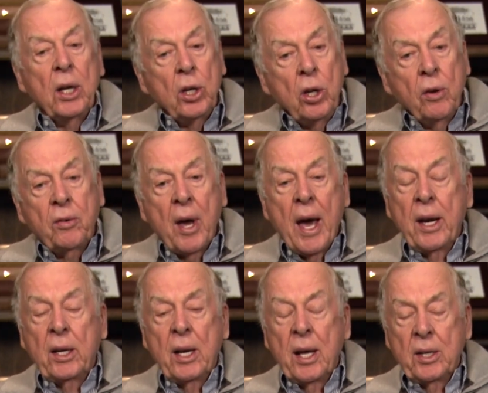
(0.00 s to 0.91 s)
You've
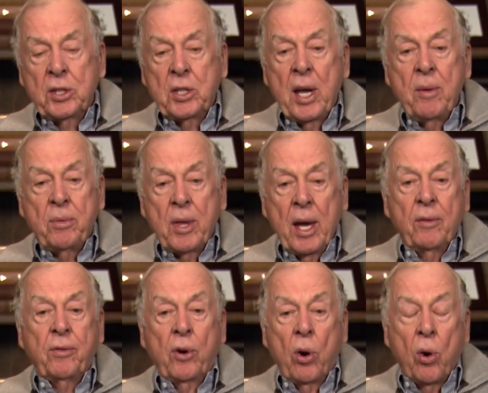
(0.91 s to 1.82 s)
kind of done the same
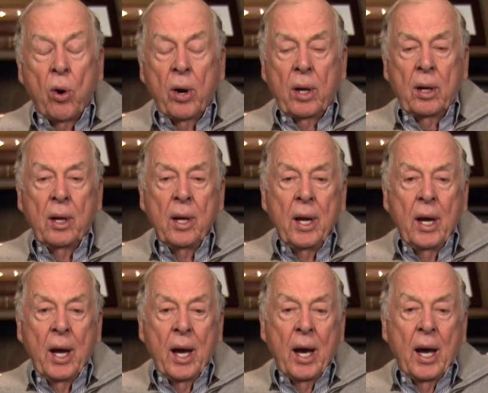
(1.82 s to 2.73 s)
thing for oil.
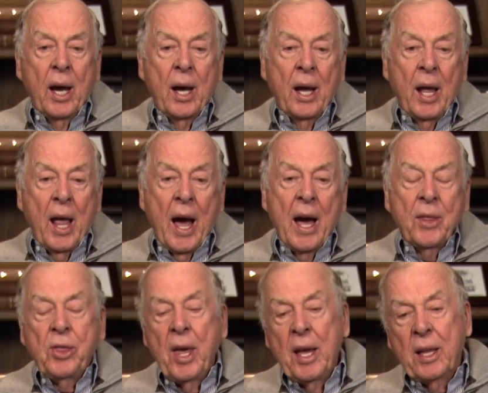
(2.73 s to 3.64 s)
Uh, I
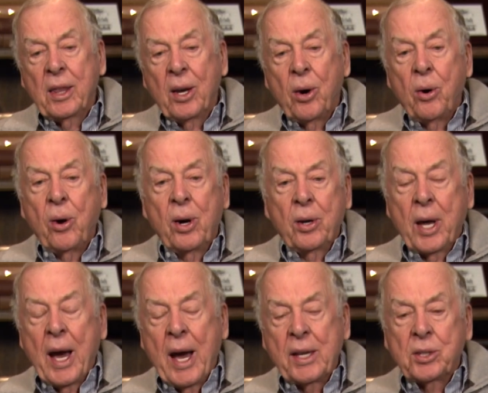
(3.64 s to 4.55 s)
think the oil
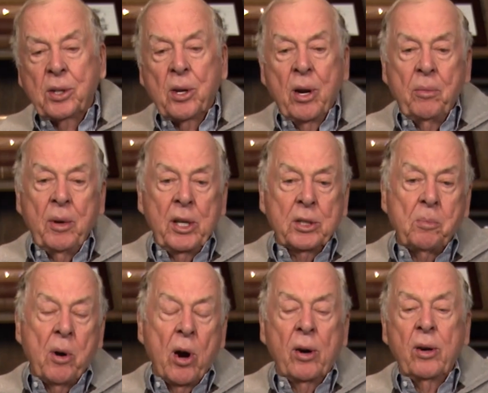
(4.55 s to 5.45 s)
guys are going to be
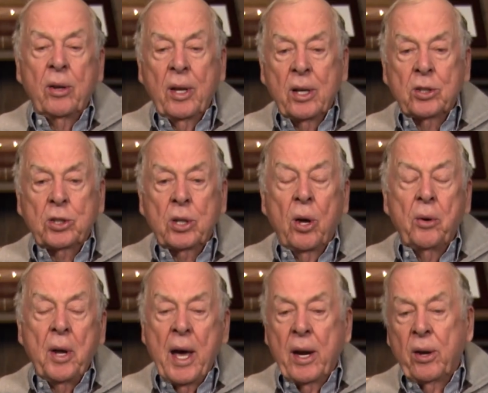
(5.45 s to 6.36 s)
smarter. They'll
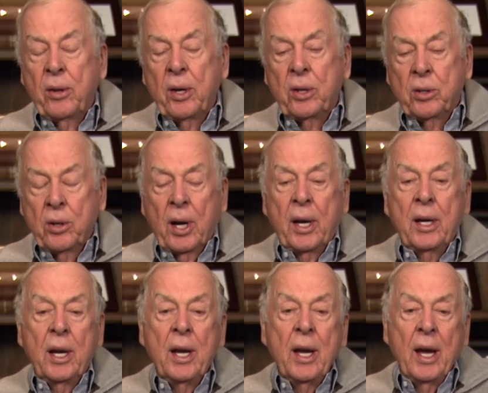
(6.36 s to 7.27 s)
slow down on their
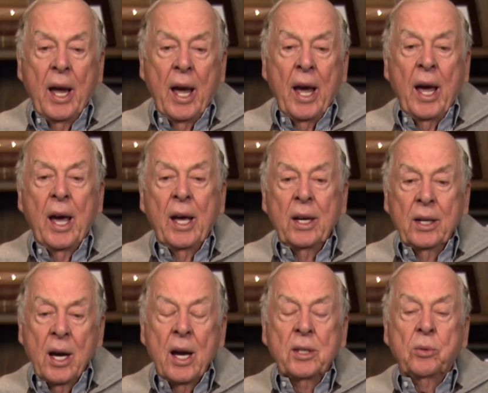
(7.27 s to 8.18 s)
drilling
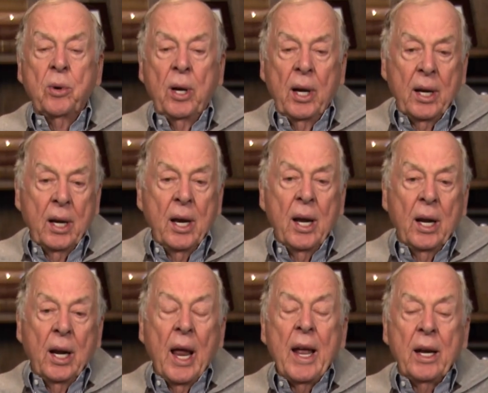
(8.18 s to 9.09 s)
and consequently
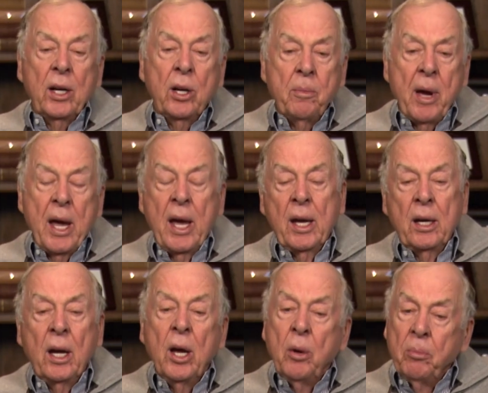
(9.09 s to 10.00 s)
let
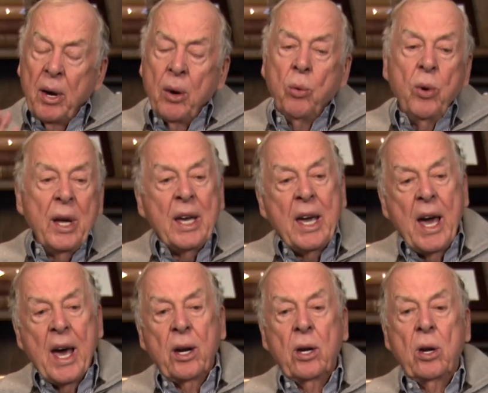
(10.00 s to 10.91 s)
demand. But we
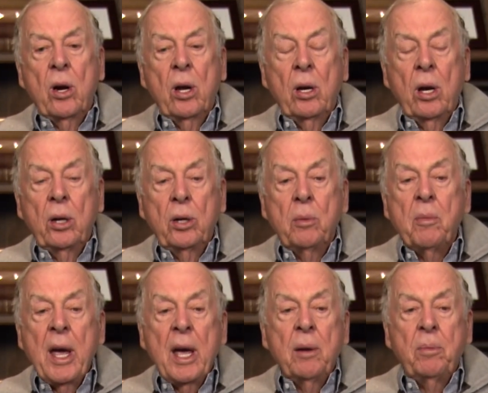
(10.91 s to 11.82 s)
counted on
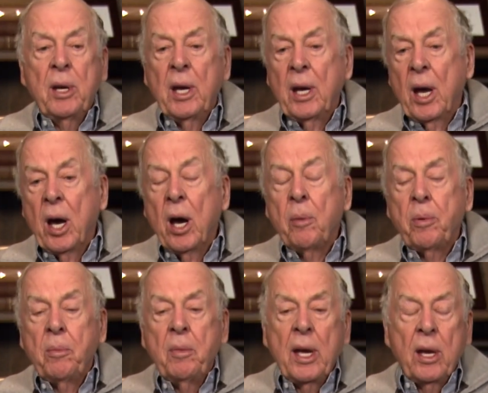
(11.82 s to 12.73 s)
demand being
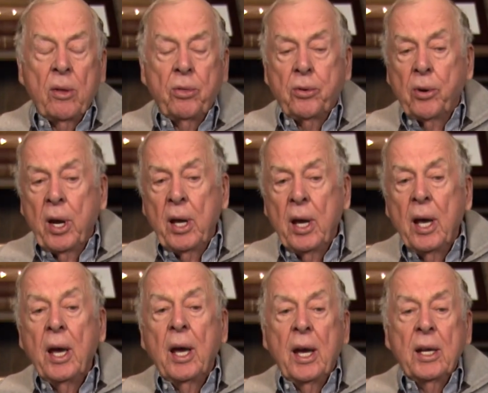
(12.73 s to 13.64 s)
up a million three.
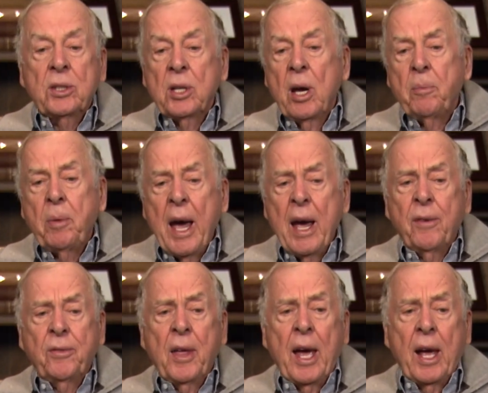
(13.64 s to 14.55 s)
It's up
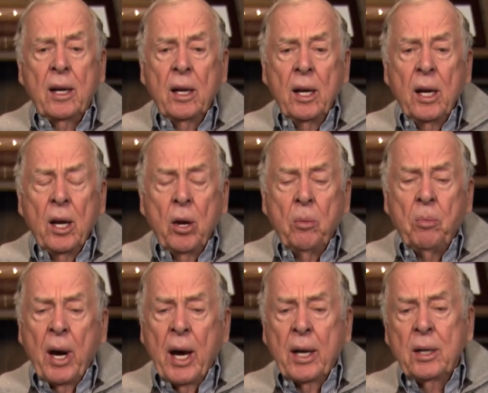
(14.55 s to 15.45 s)
half that.
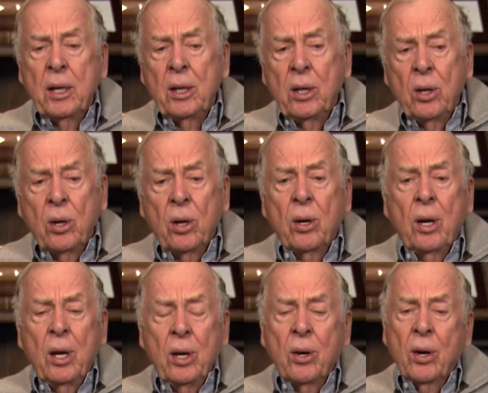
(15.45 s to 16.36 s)
But
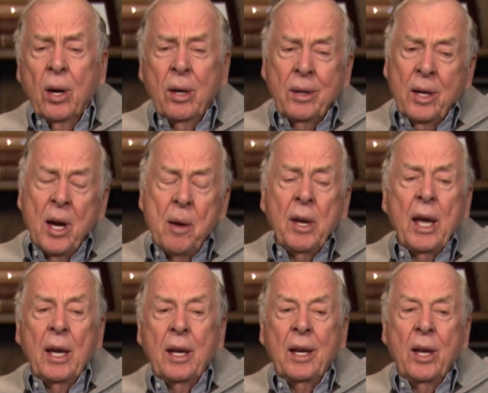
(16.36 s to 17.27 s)
you're you're
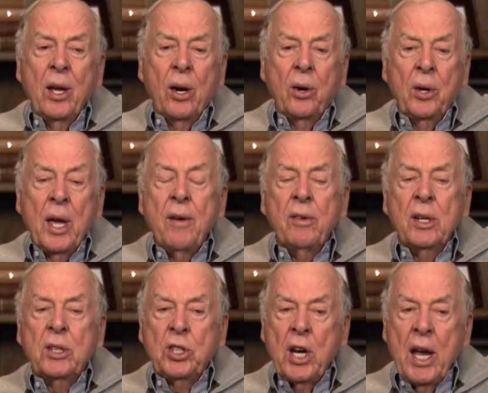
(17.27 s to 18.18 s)
coming. You know, give
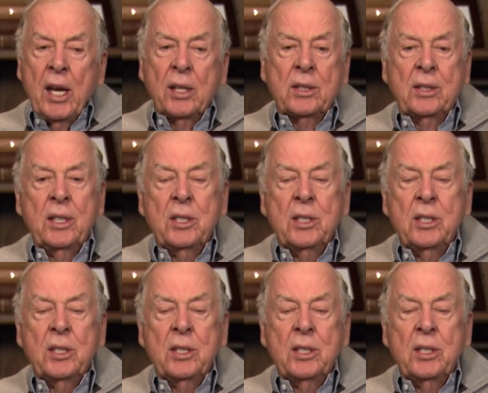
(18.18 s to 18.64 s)
it a chance.